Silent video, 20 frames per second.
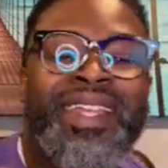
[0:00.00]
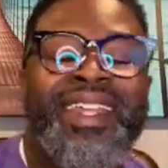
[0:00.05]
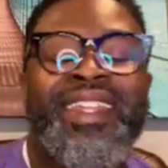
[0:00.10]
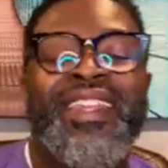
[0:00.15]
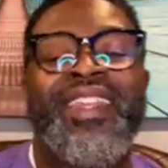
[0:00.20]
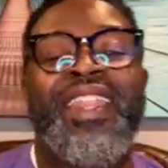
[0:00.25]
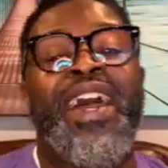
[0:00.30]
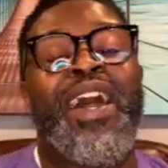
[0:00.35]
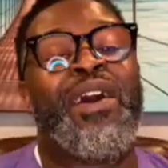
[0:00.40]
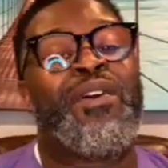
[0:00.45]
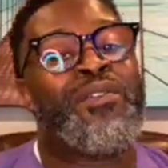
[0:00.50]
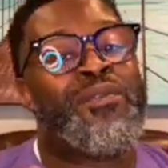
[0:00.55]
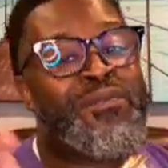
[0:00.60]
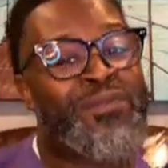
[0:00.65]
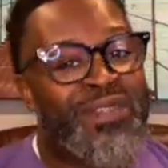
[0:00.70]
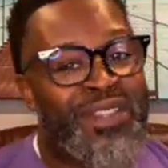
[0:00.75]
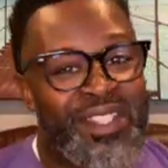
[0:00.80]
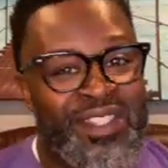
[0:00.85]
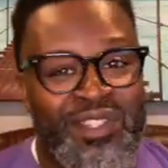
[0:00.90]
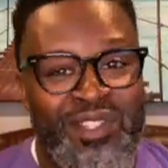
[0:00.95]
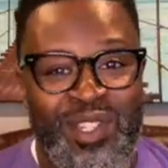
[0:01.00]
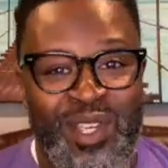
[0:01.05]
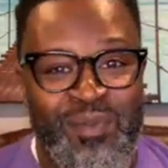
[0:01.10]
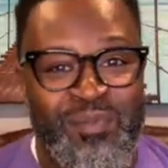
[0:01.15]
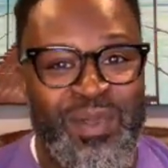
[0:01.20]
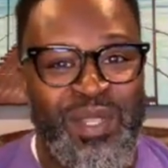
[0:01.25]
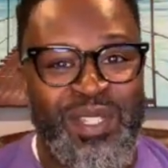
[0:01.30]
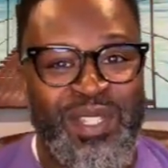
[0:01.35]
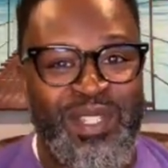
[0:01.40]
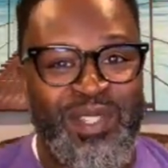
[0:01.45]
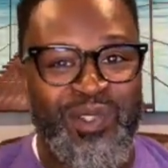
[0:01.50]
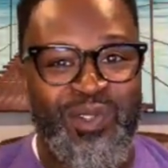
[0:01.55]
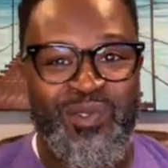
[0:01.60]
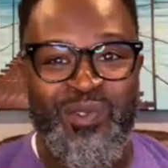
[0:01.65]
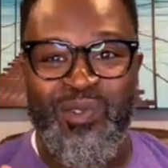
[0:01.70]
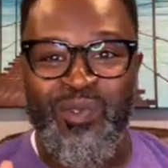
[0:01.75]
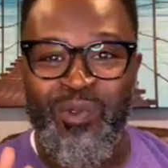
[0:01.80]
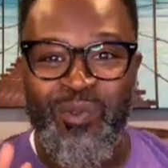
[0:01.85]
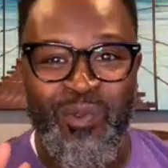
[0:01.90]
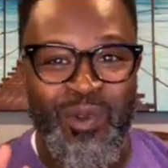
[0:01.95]
Now, let's jump
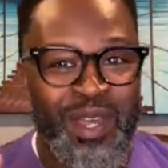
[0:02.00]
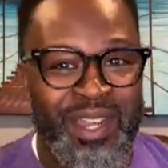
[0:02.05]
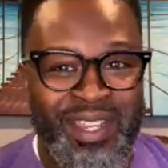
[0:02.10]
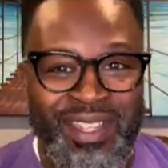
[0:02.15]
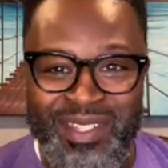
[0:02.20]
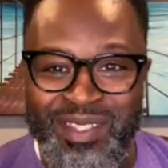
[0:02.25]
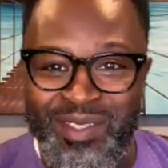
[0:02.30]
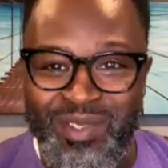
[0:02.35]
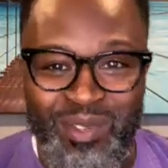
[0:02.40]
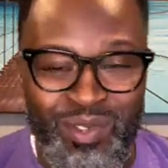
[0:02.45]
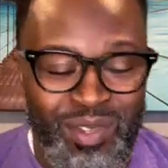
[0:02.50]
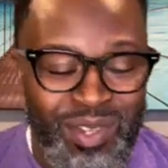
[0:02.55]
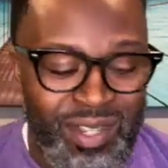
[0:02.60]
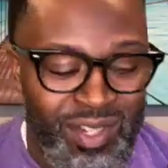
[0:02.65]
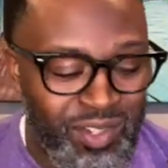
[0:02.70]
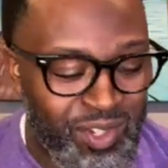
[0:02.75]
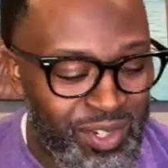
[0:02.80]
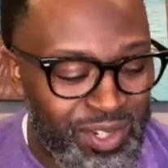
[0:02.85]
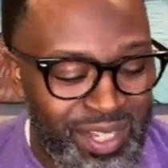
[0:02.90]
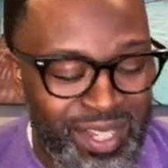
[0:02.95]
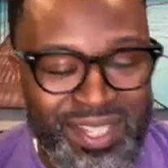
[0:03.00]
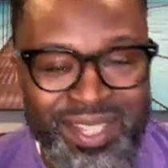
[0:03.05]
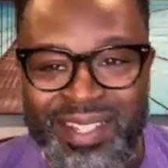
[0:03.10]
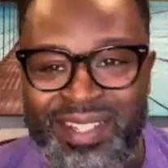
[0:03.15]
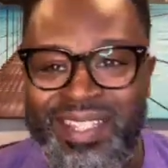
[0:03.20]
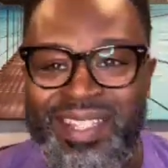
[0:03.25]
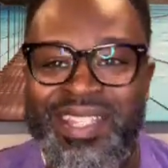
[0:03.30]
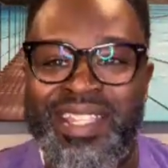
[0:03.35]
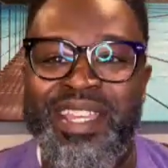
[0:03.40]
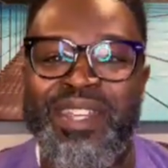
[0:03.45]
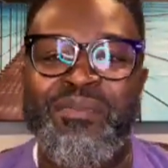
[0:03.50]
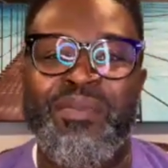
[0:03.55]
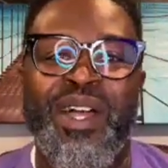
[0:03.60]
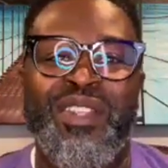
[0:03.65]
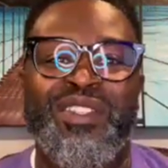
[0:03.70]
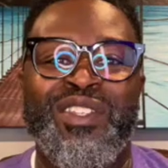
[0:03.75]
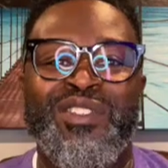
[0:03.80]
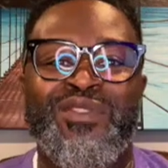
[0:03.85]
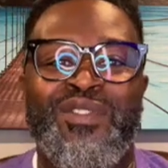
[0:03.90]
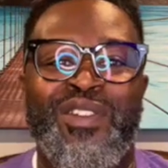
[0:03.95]
into what is traditionally said about
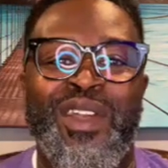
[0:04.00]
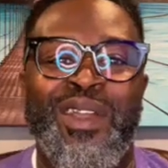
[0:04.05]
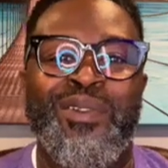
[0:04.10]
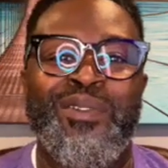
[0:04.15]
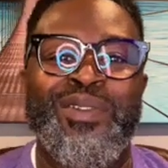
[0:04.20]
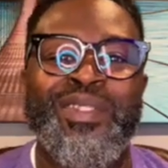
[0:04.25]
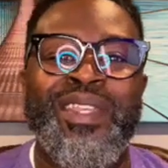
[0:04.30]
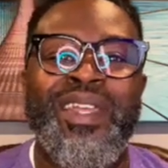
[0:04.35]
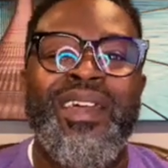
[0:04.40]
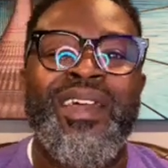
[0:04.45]
this fragrance.